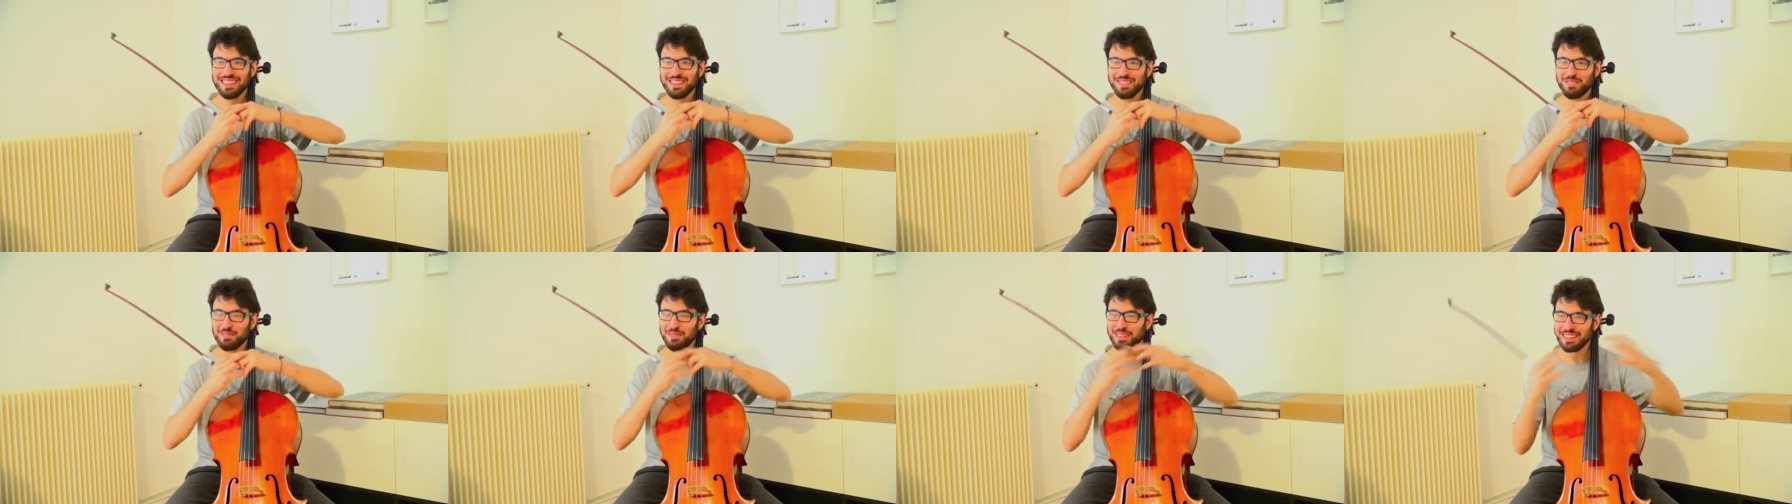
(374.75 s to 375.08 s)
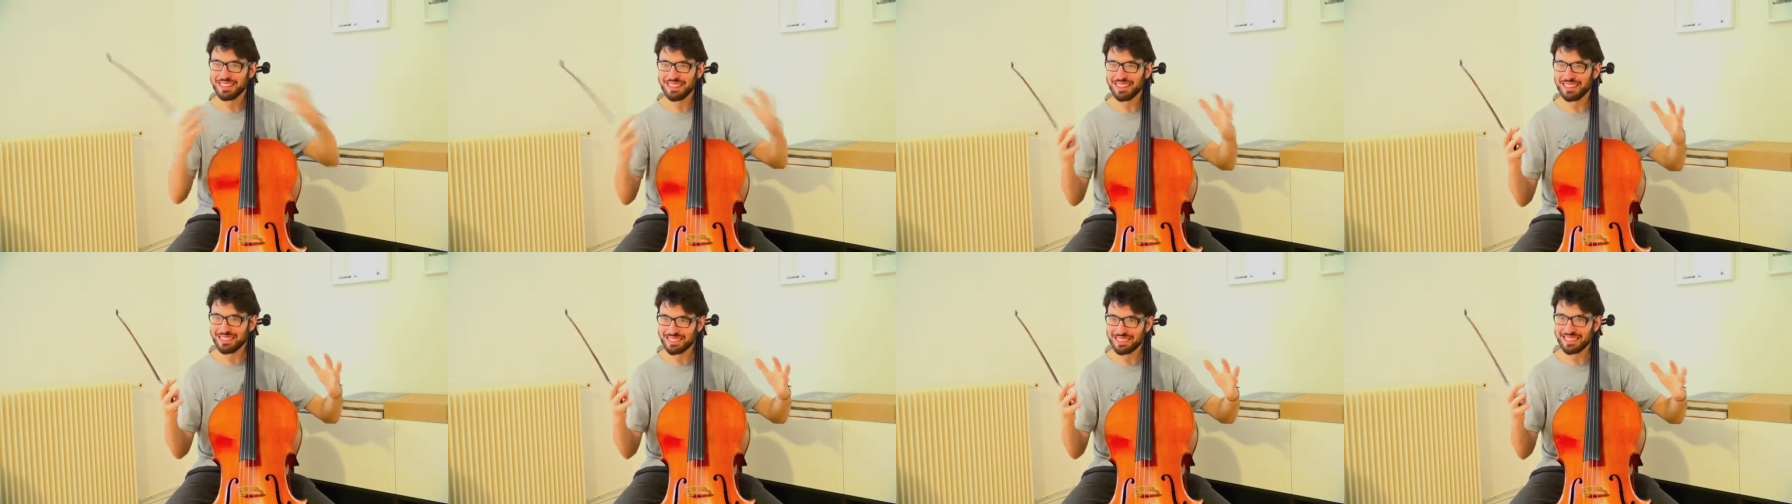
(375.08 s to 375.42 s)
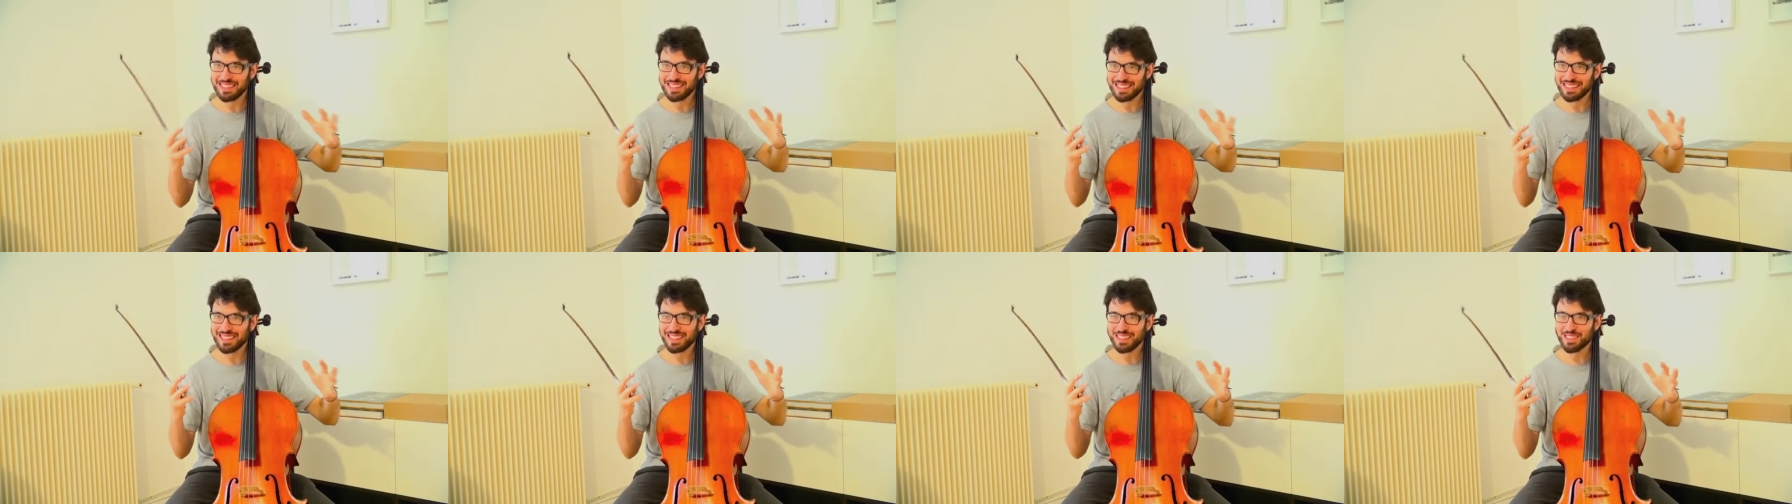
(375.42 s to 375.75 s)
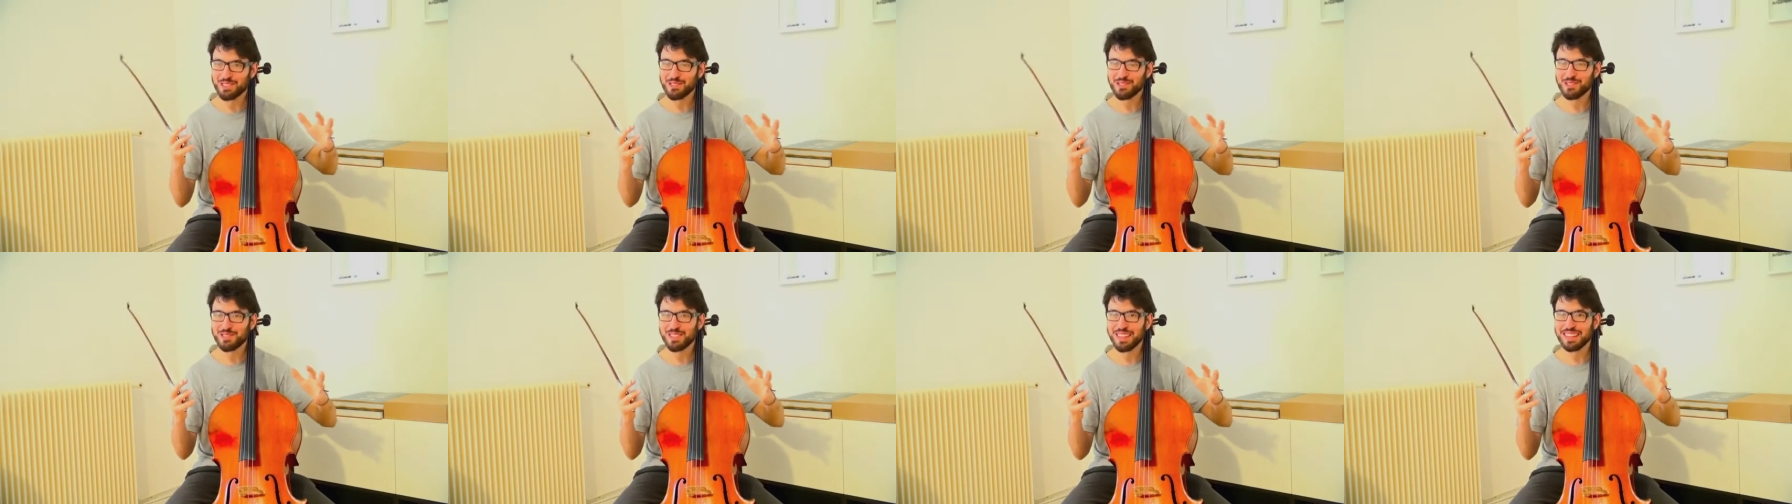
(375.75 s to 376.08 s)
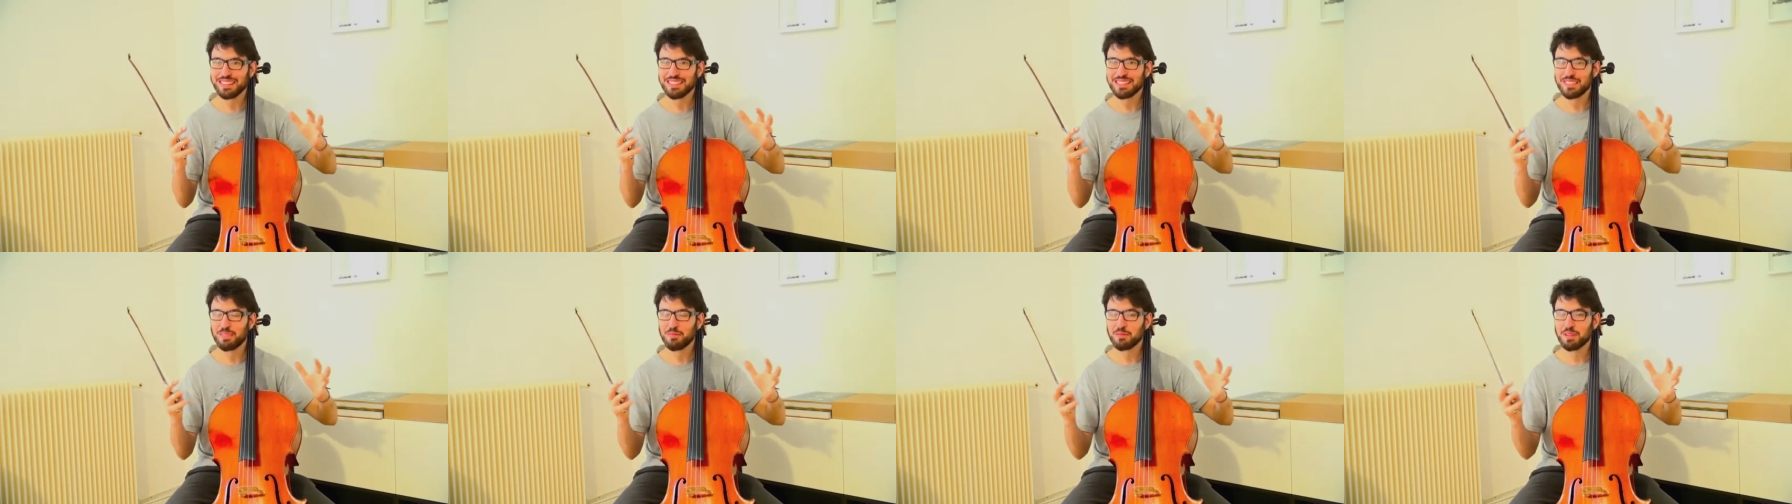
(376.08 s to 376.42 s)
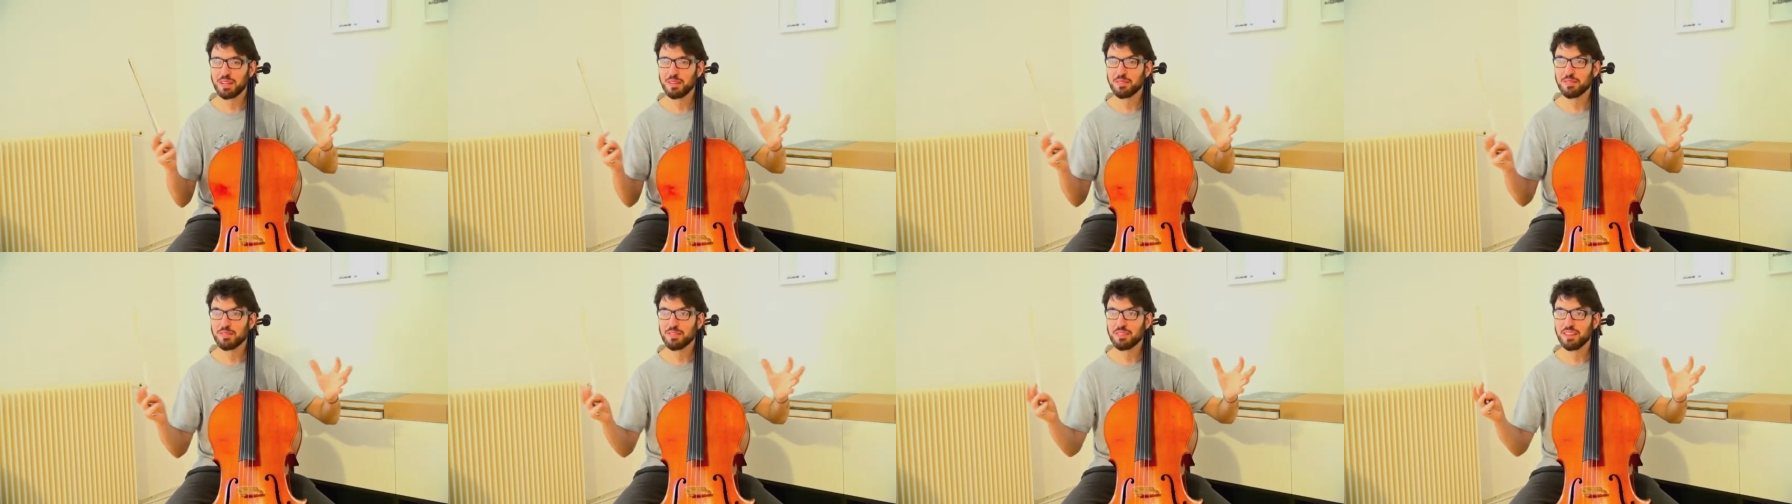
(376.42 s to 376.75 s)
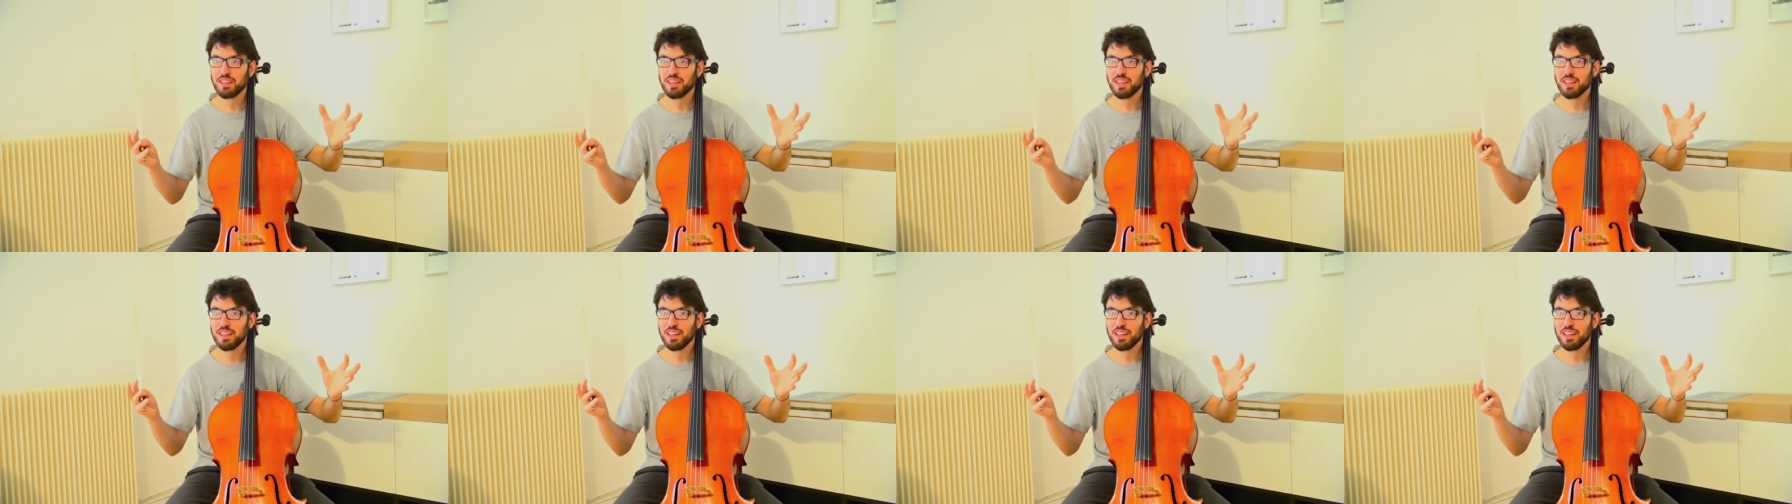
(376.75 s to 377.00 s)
fantastically good, and sometimes